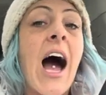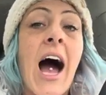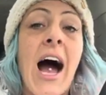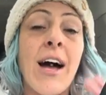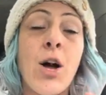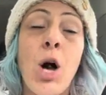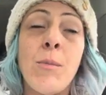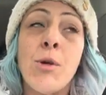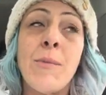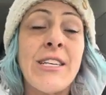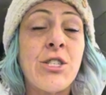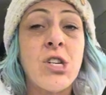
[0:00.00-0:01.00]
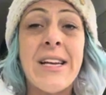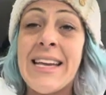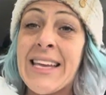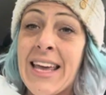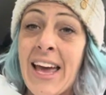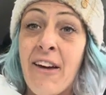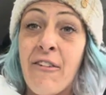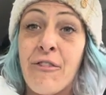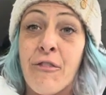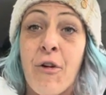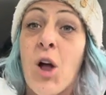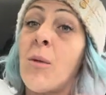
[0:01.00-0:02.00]
a uh, complimentary gift
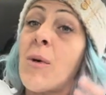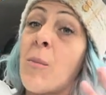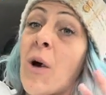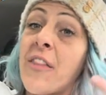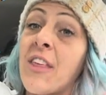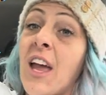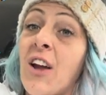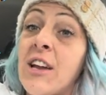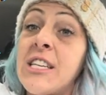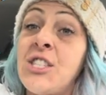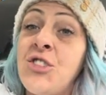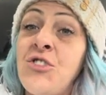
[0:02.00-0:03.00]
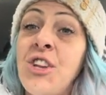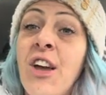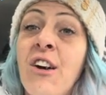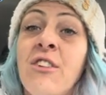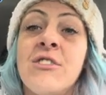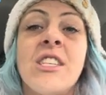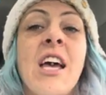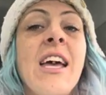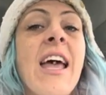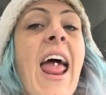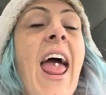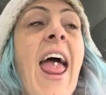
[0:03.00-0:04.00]
from Apothecary Studios.
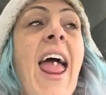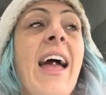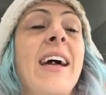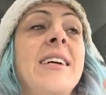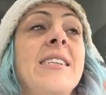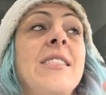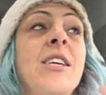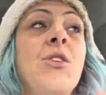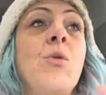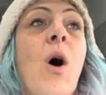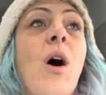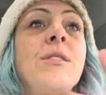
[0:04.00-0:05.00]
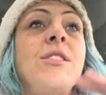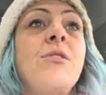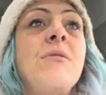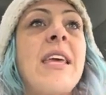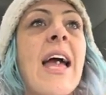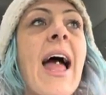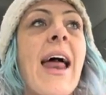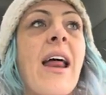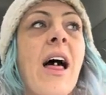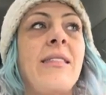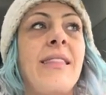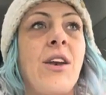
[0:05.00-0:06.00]
And you also get
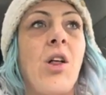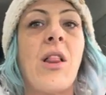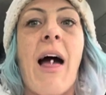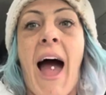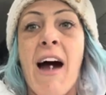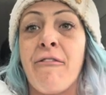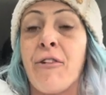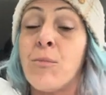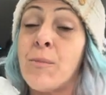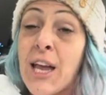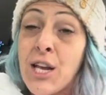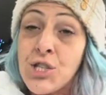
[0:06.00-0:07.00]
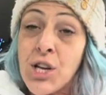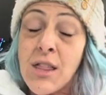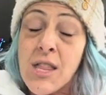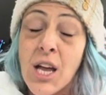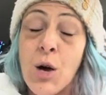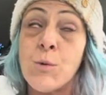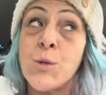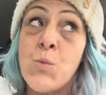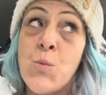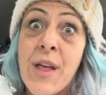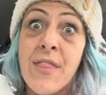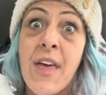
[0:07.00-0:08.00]
a little affirmation that goes
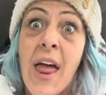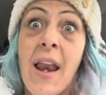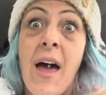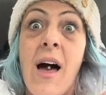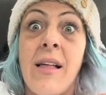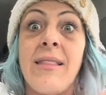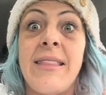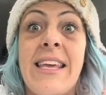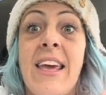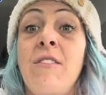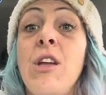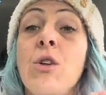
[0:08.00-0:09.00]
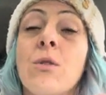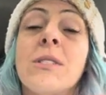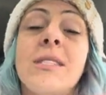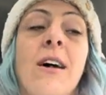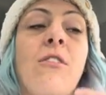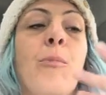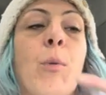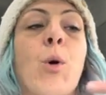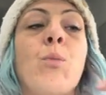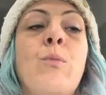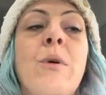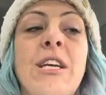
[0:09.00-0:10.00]
with it, of giving yourself
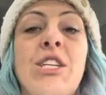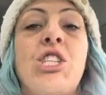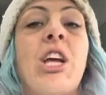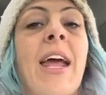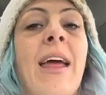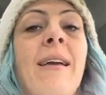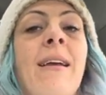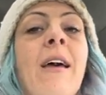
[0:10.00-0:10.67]
permission